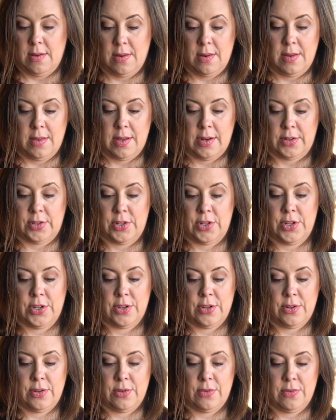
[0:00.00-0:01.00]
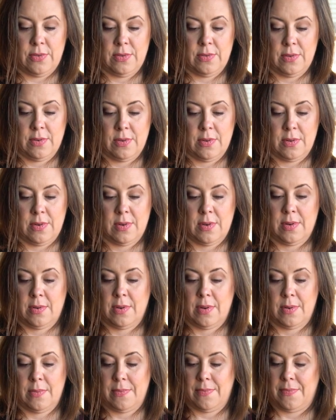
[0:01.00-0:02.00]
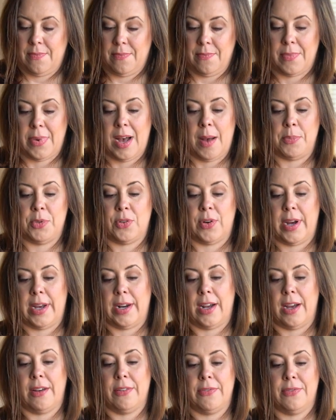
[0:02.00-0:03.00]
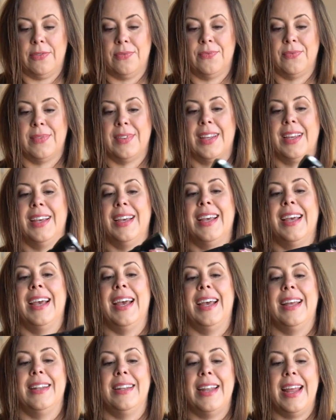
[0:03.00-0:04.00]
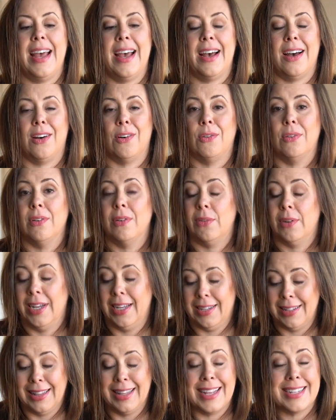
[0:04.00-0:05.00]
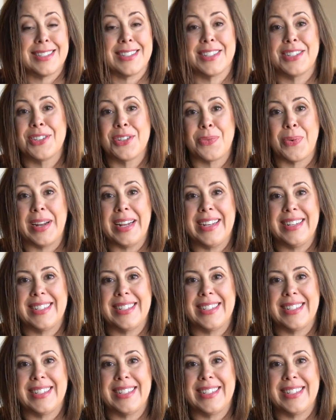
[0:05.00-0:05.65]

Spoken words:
There's 2. And pops right off. And now, in less than 20